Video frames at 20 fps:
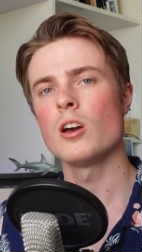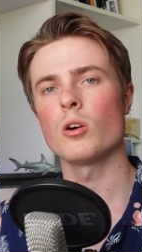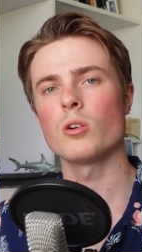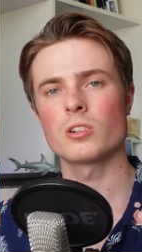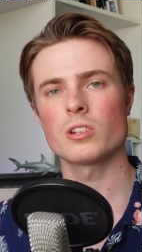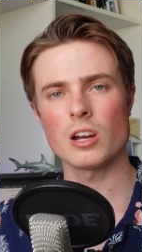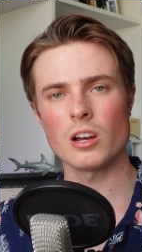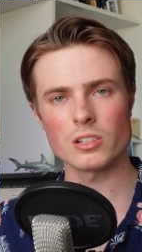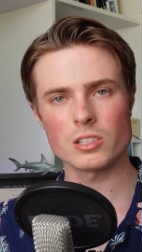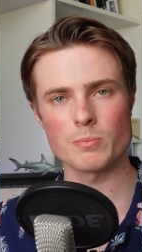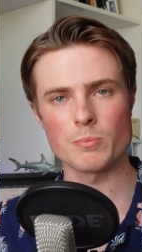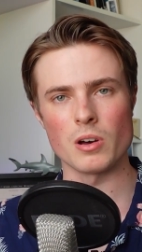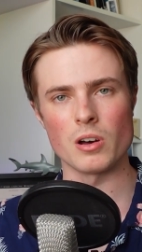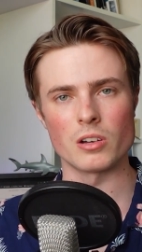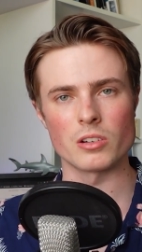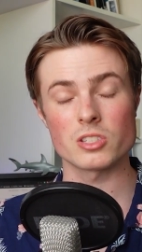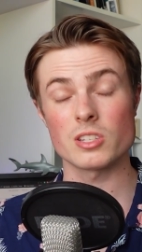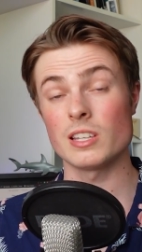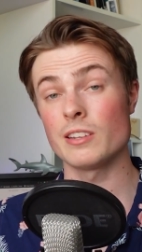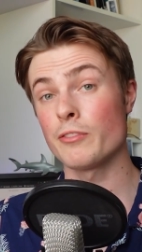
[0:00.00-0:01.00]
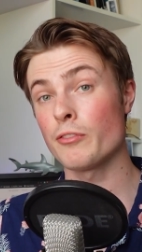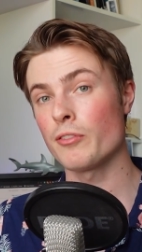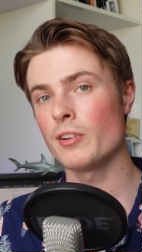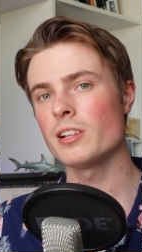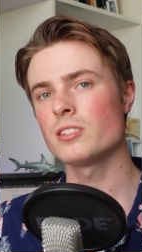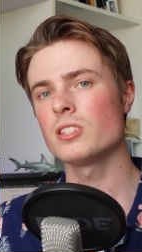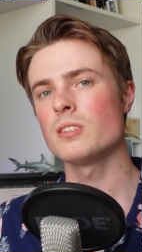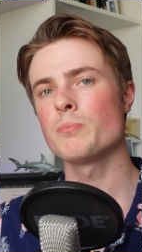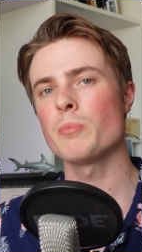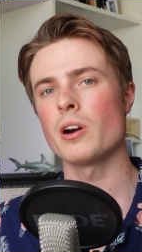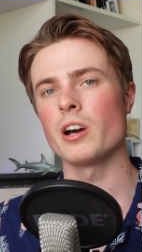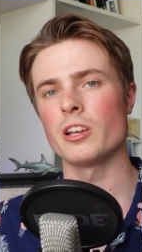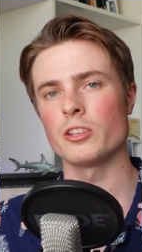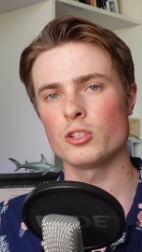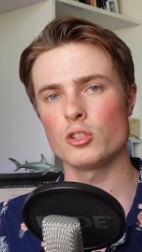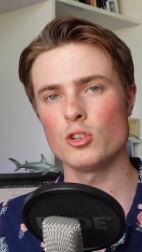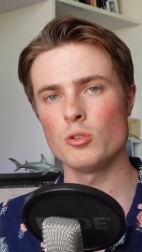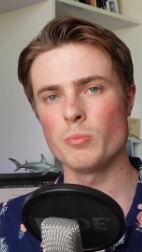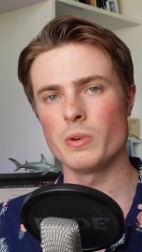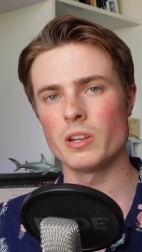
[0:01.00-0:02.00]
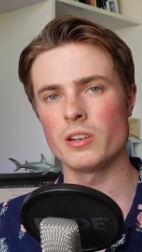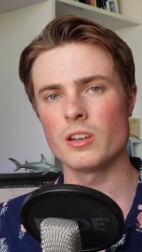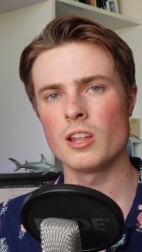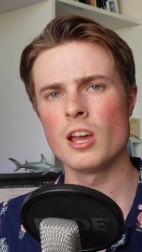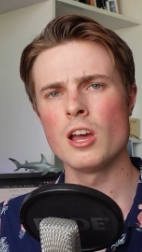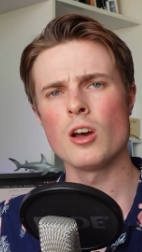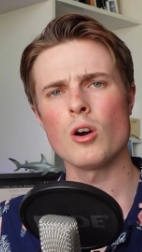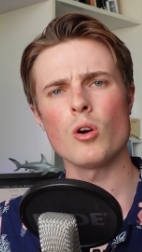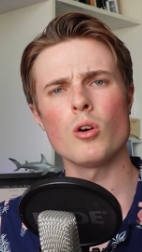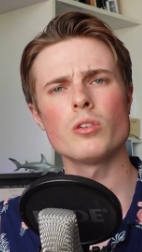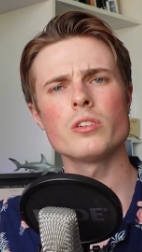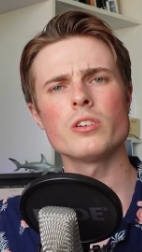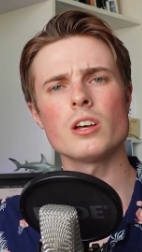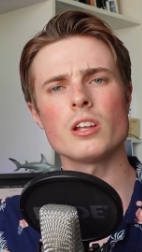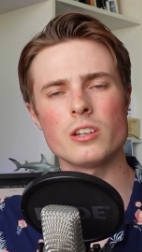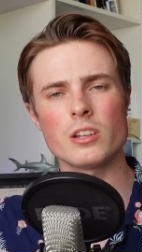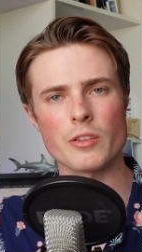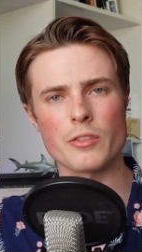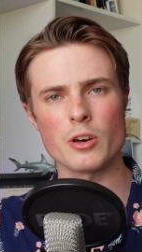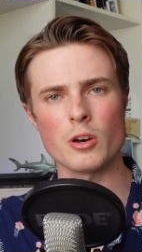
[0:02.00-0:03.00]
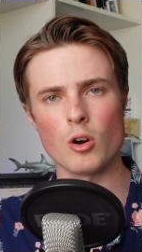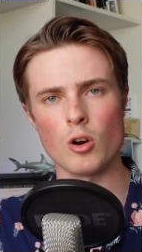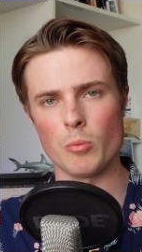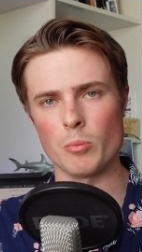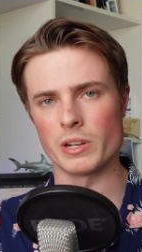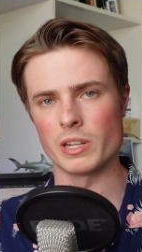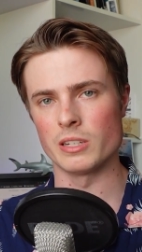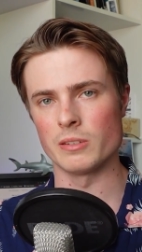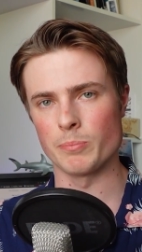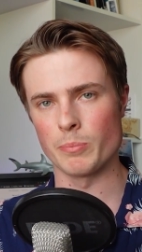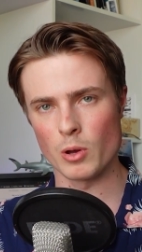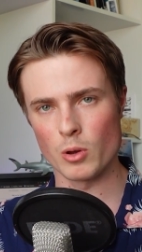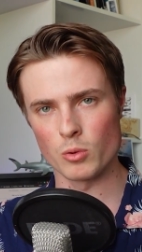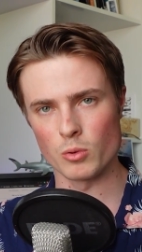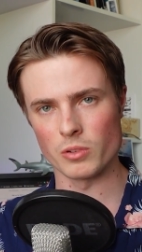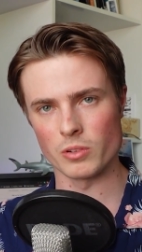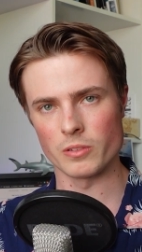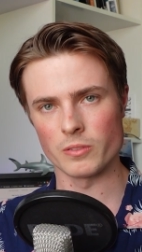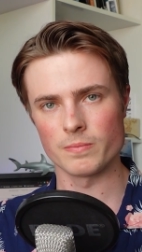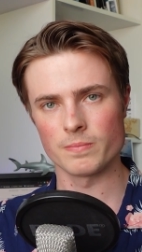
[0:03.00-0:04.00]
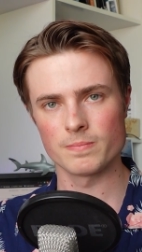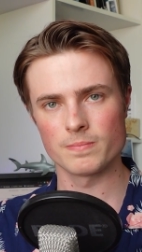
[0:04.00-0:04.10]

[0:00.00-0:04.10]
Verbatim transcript: on cut marks inflicted by a human on another hominin bone.